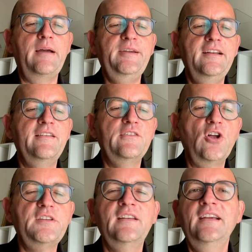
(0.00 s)
I mean, it's
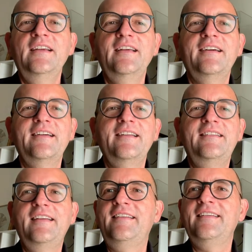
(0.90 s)
not
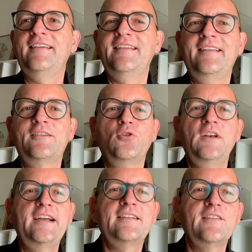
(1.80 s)
that
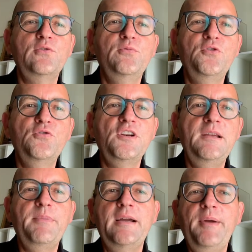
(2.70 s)
collectors who would
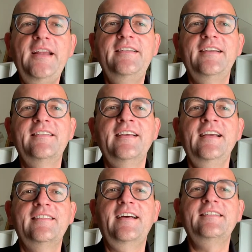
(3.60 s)
usually buy paintings
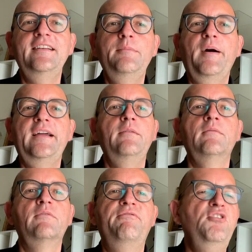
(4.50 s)
suddenly buy
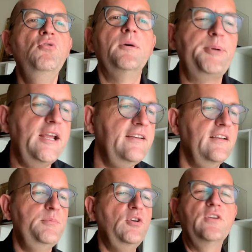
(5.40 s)
fewer
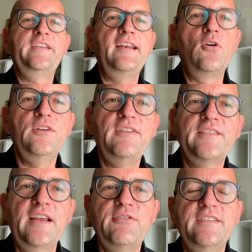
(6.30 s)
paintings because they now
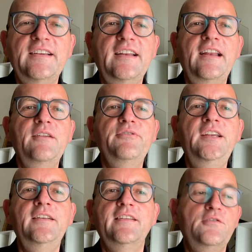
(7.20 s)
invest everything in NFTs.